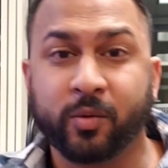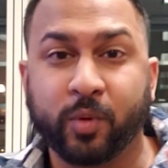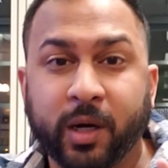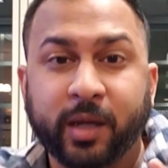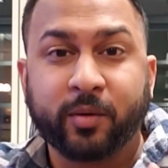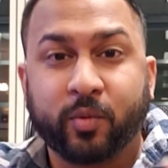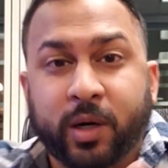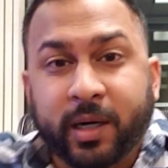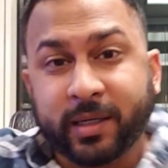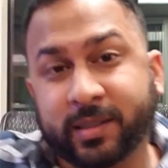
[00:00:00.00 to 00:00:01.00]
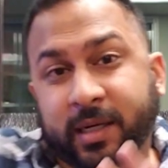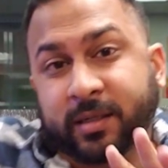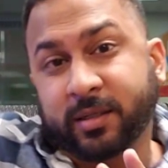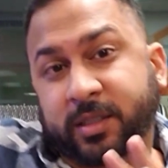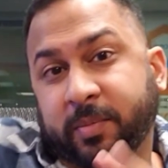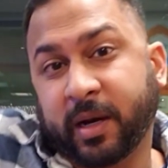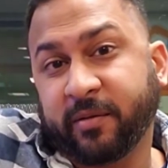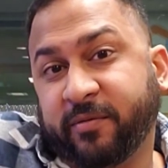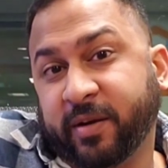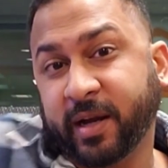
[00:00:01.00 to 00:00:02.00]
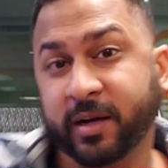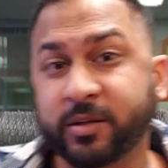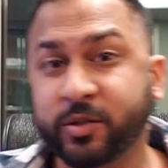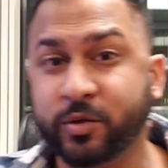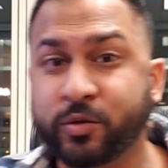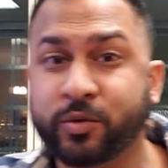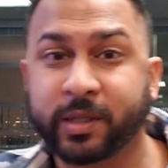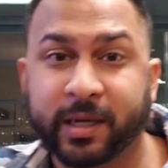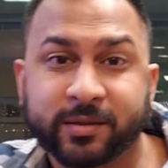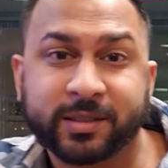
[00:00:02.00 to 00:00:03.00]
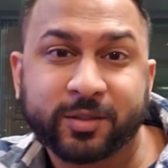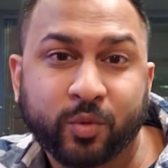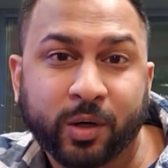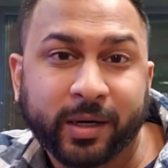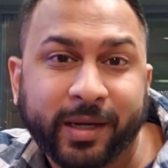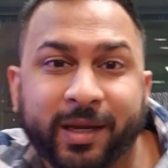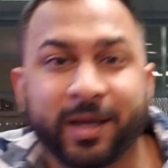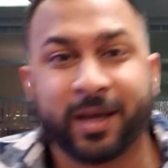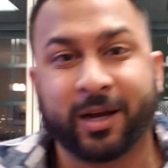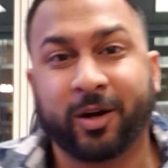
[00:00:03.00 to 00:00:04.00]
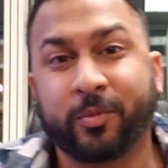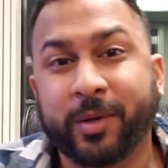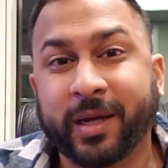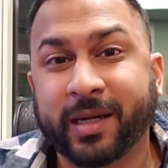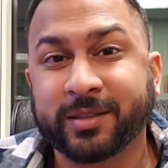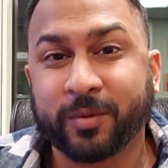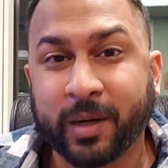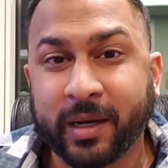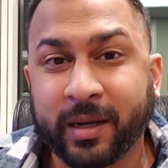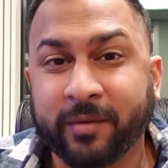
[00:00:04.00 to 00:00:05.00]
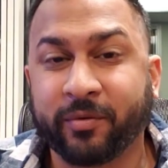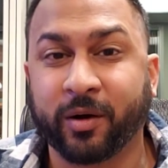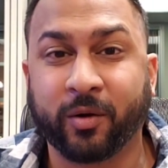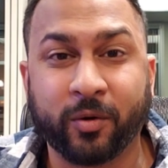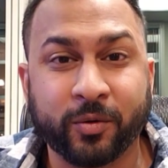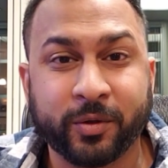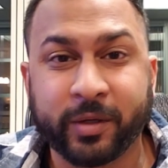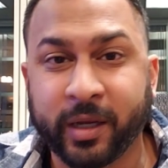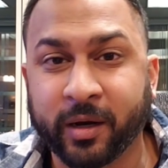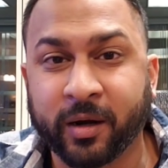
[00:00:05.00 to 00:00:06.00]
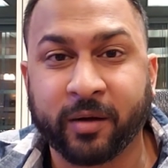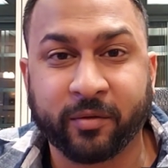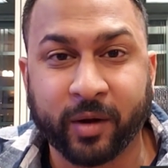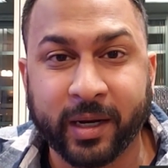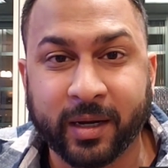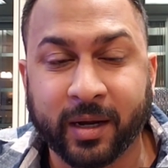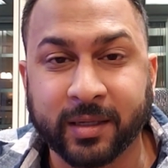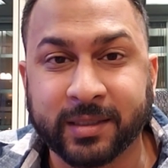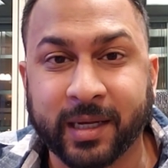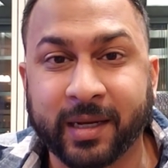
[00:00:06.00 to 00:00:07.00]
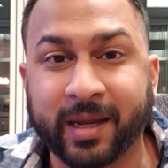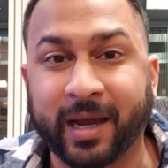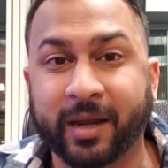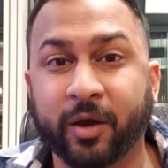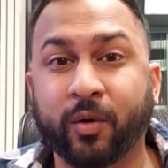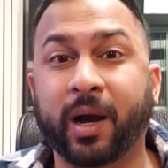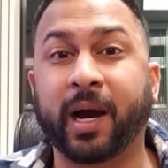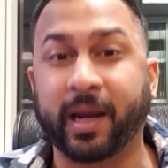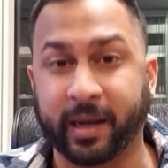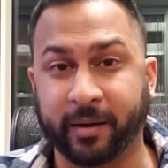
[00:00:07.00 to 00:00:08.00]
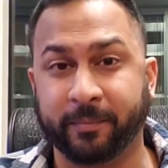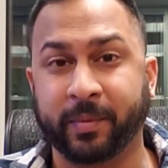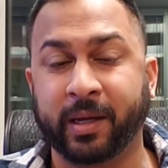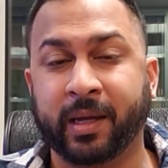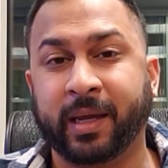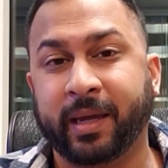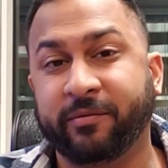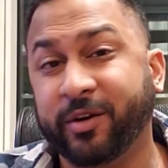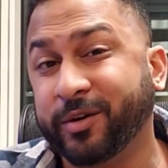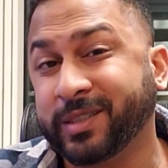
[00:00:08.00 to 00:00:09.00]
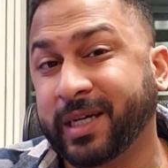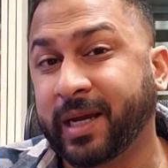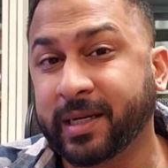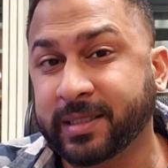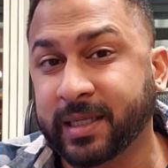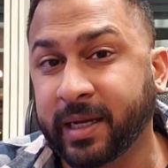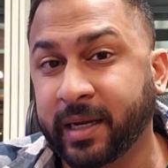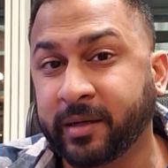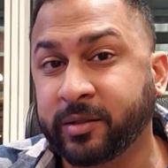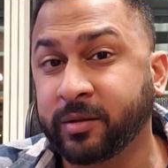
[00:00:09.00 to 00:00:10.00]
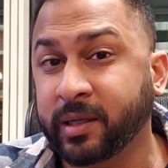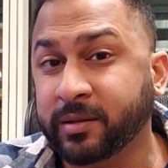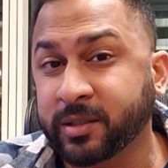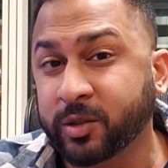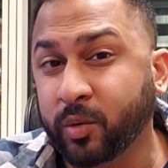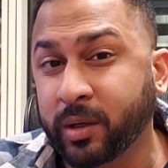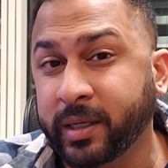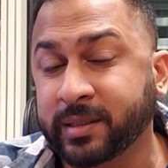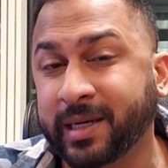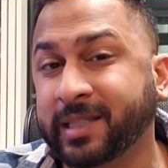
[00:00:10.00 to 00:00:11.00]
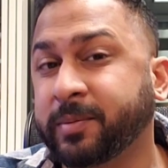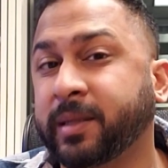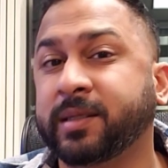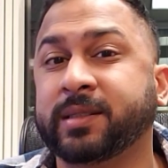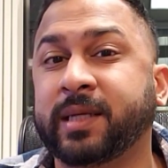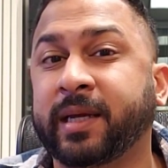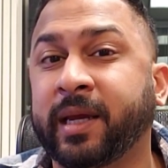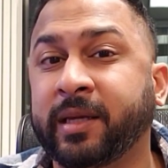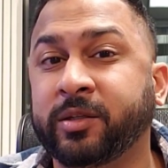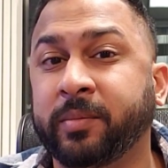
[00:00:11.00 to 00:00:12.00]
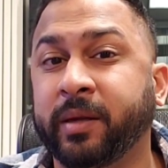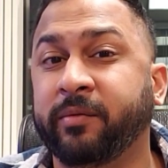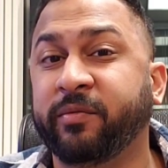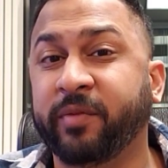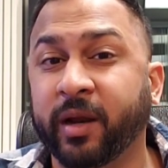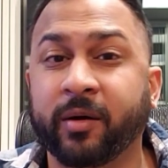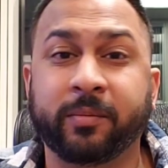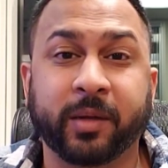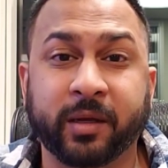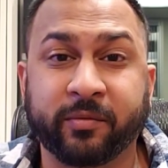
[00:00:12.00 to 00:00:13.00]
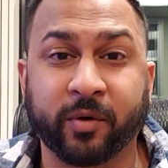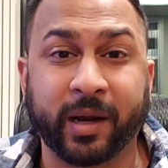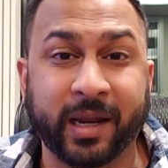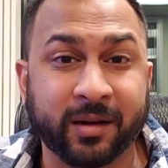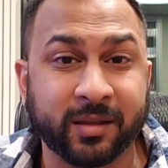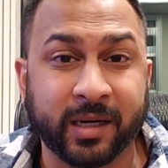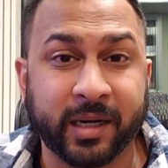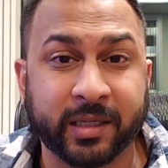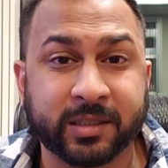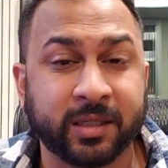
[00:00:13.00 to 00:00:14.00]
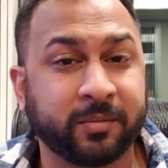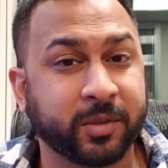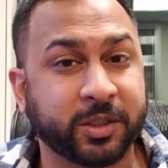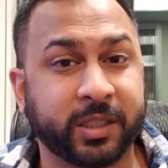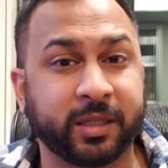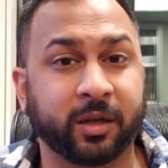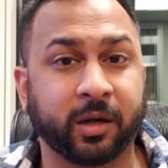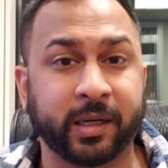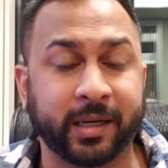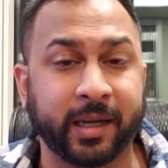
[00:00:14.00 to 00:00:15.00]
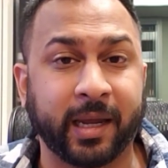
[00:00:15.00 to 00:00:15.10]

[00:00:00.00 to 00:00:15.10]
What? Dr. Spotfire 2020? I hope you guys are ready for a whole new year of great content. I know I am. And viewers, I gotta say, 2020s, I expect this decade to be very big for analytics, machine learning, and